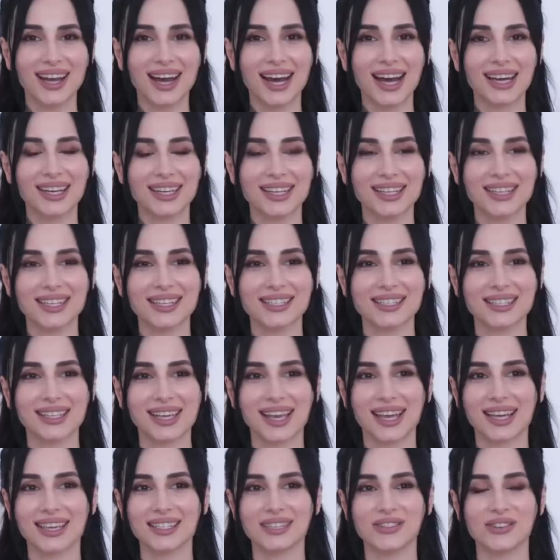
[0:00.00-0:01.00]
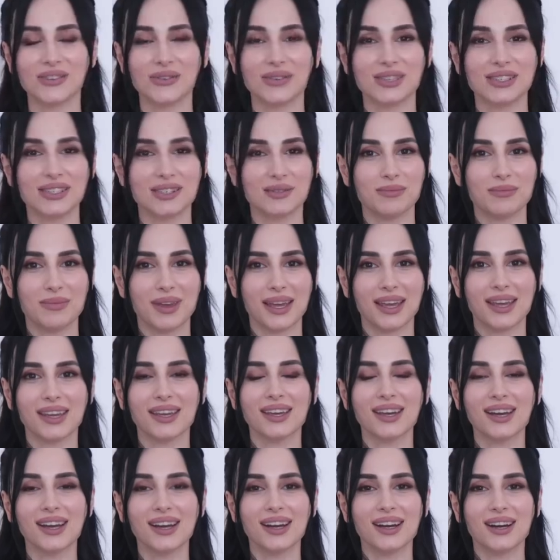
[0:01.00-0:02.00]
And in this case, Theresa May,
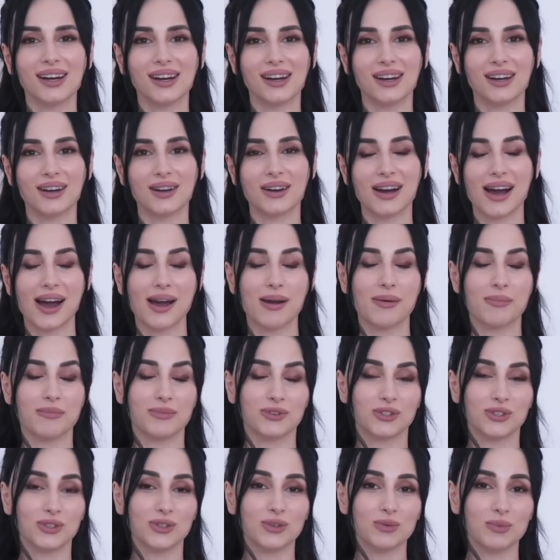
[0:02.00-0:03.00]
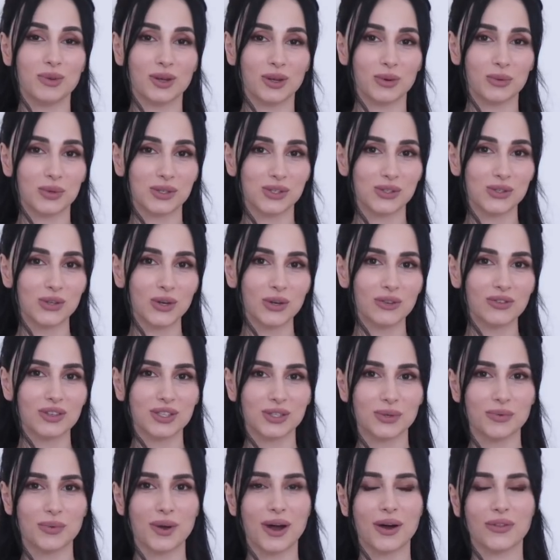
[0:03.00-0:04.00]
I'm assuming, was
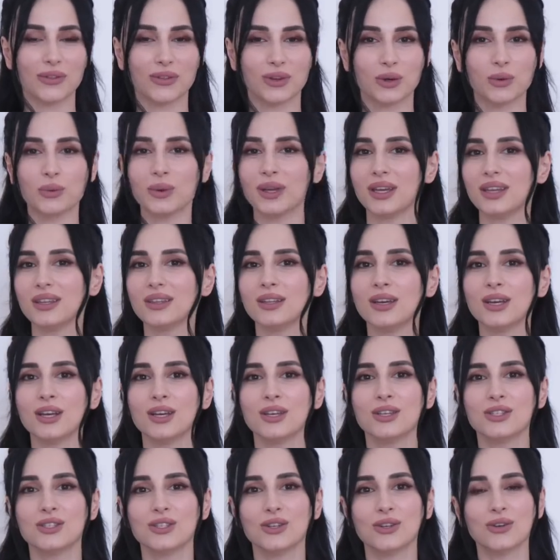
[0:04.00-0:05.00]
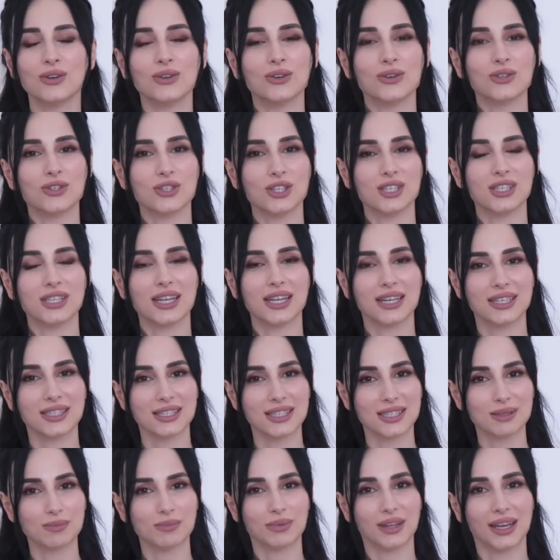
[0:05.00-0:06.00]
nervous around the Queen, so she takes
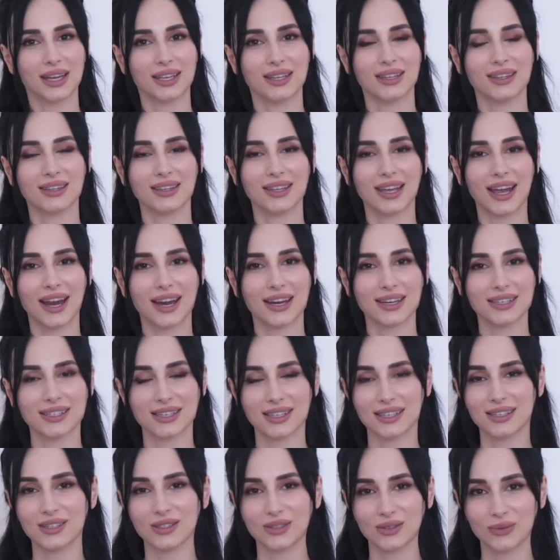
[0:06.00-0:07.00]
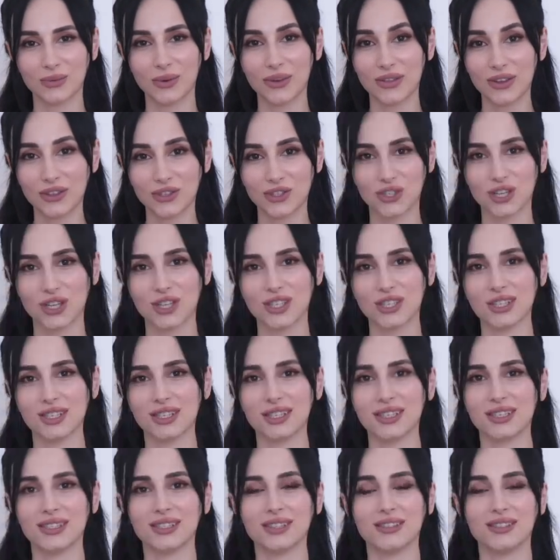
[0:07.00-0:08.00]
this plate and carries it with the cheese on
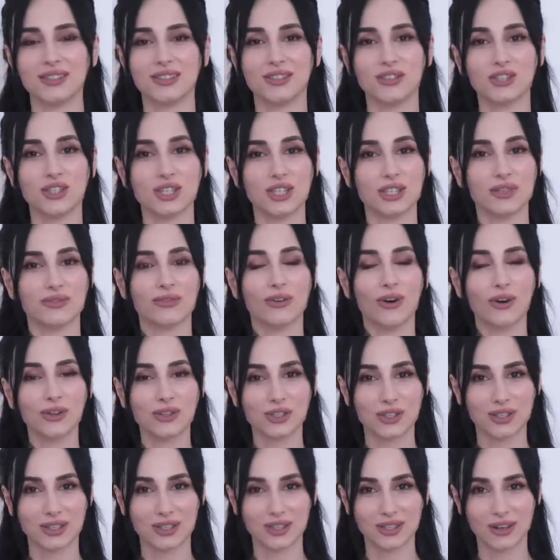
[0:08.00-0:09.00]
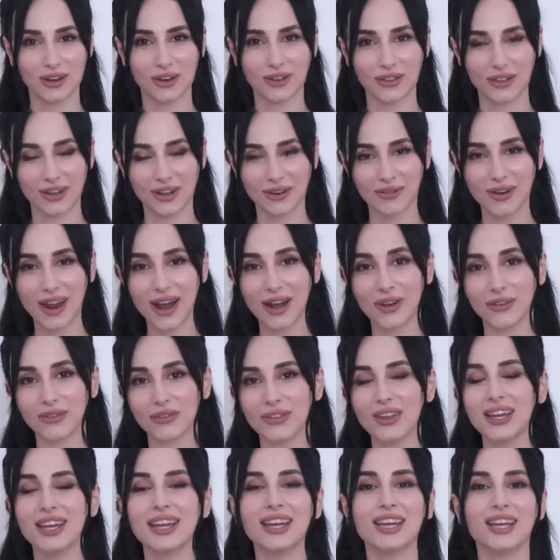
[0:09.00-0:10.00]
it, and the cheese falls on the ground.
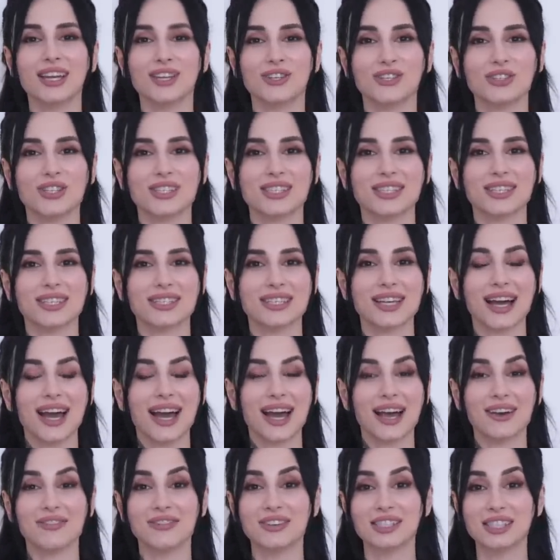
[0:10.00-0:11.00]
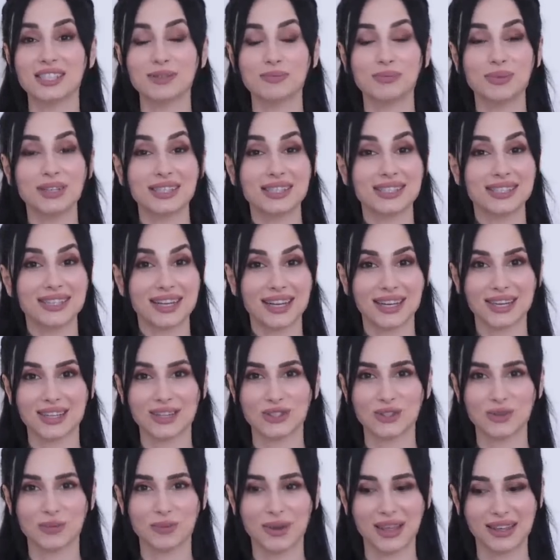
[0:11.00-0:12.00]
And she says, I have a split
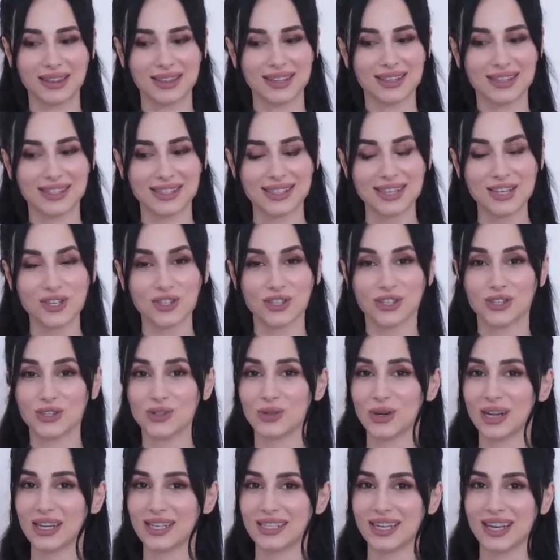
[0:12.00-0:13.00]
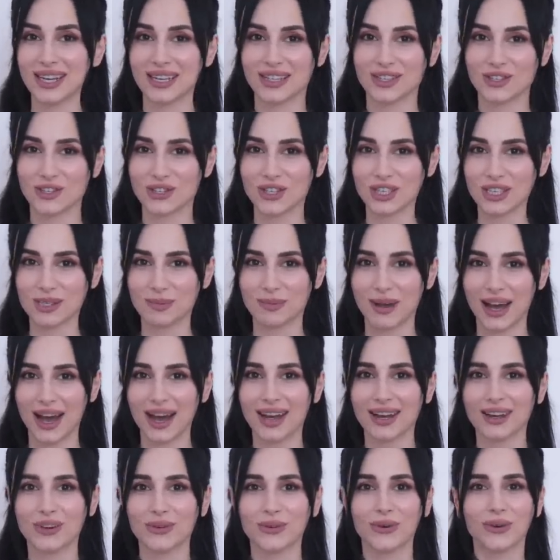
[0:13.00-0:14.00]
second to make the decision. Do I take the cheese
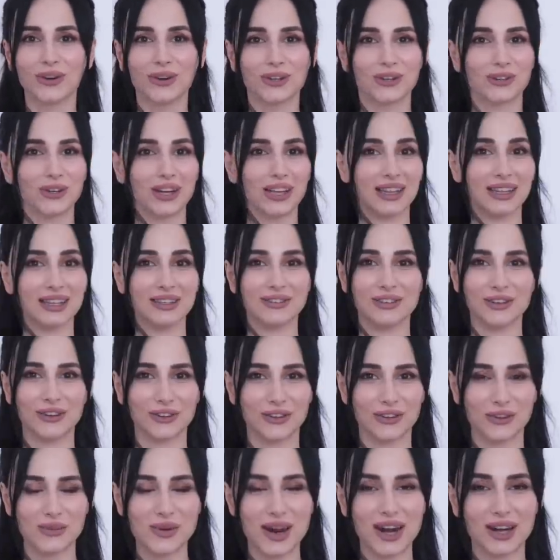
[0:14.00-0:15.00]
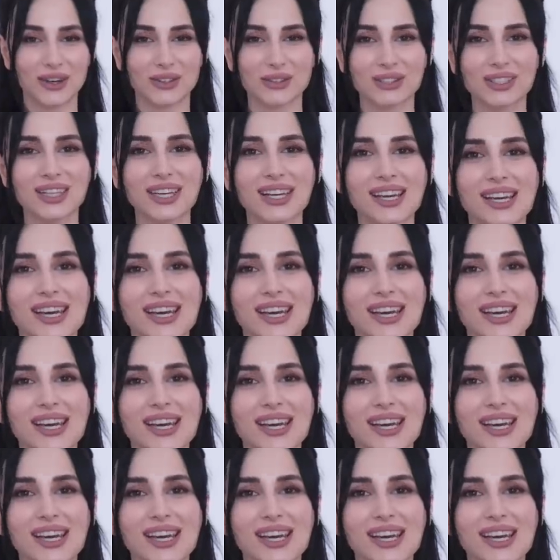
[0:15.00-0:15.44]
back or do I leave it on the ground?